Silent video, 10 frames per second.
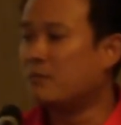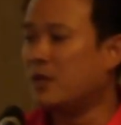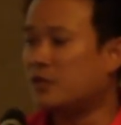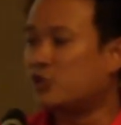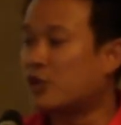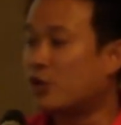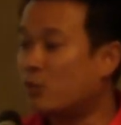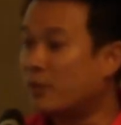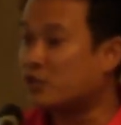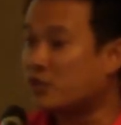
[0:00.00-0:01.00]
made
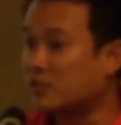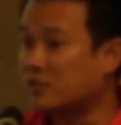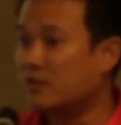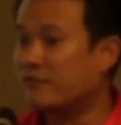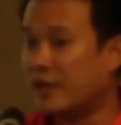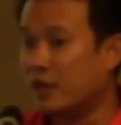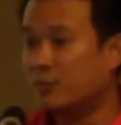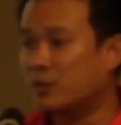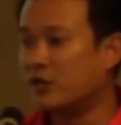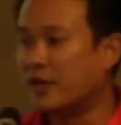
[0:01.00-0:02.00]
shadow budget
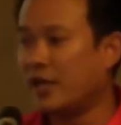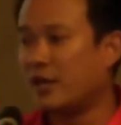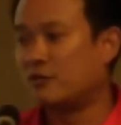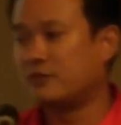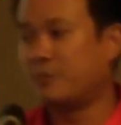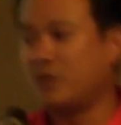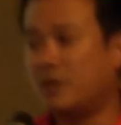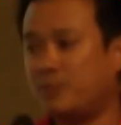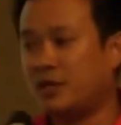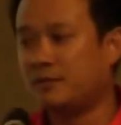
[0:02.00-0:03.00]
available ahead of the
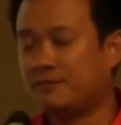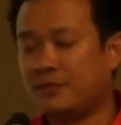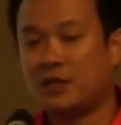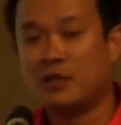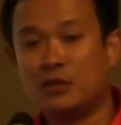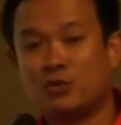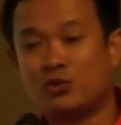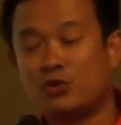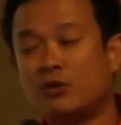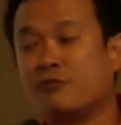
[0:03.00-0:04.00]
PAP to show